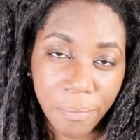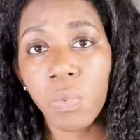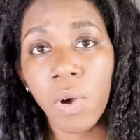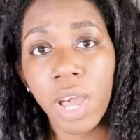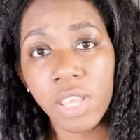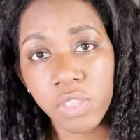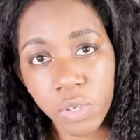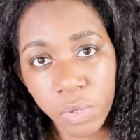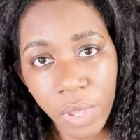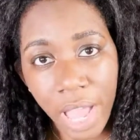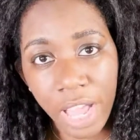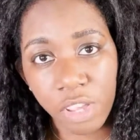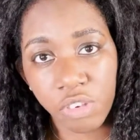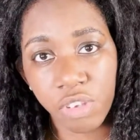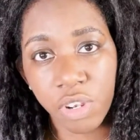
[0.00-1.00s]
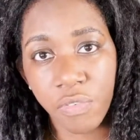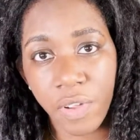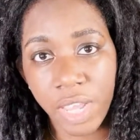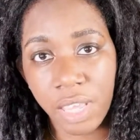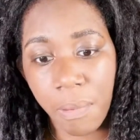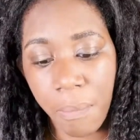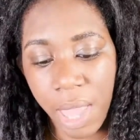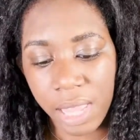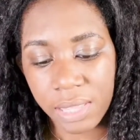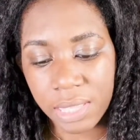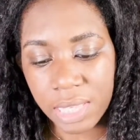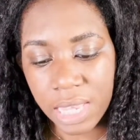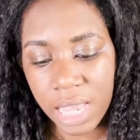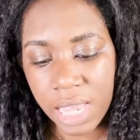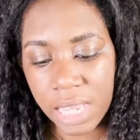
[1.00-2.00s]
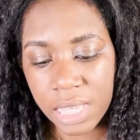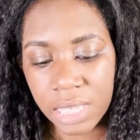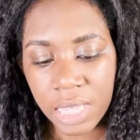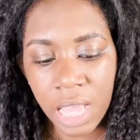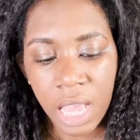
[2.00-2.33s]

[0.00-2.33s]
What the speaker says: What I do actually recommend is